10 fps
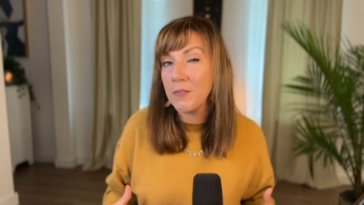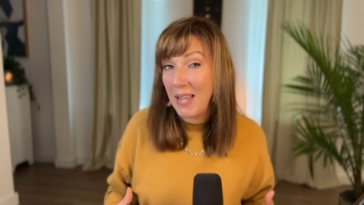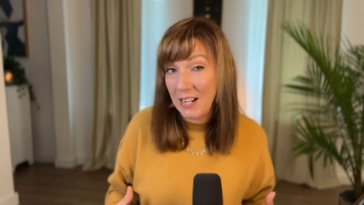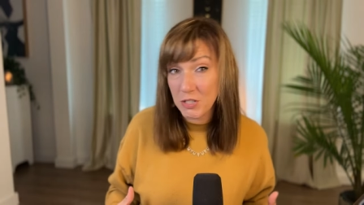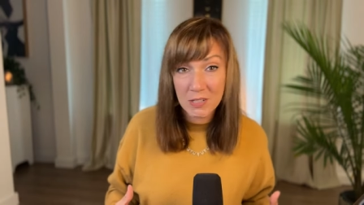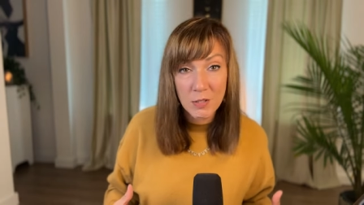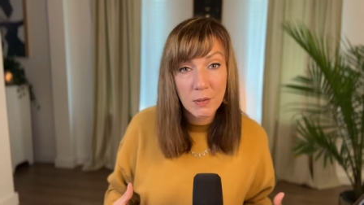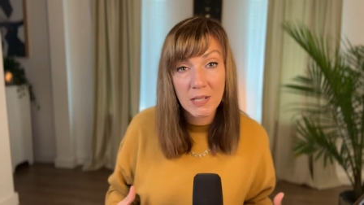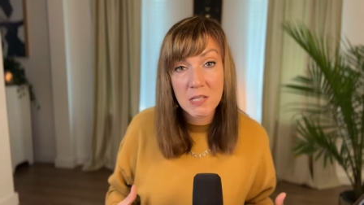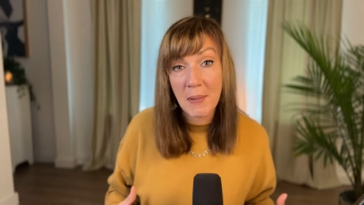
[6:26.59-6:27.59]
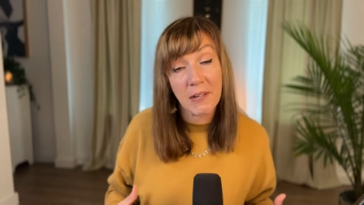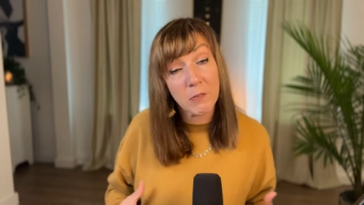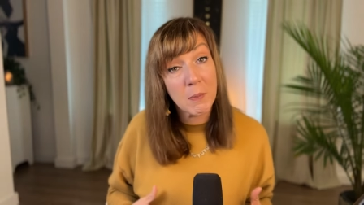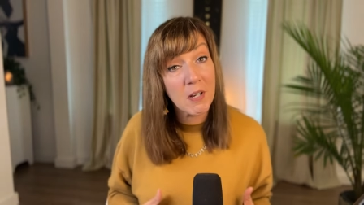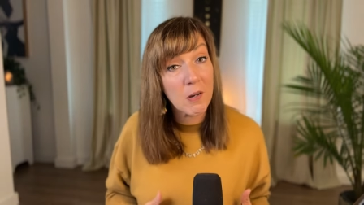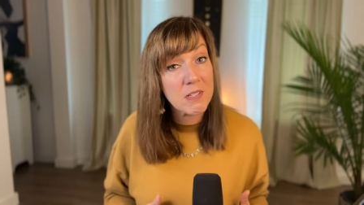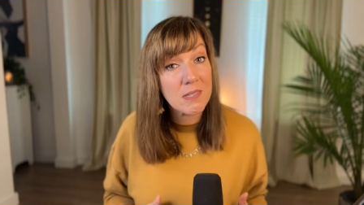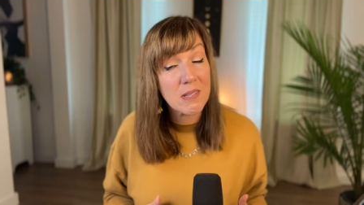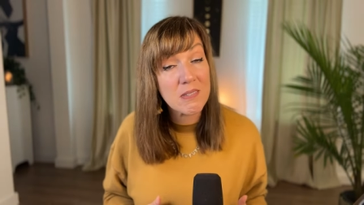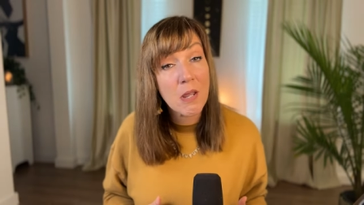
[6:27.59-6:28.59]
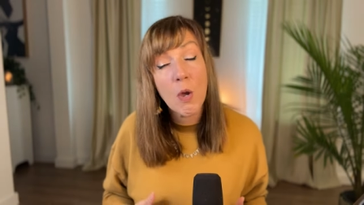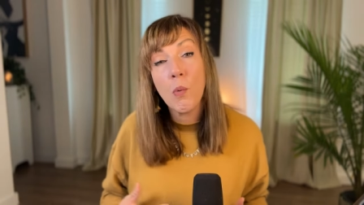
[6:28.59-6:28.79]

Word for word: reaction you can expect from a narcissist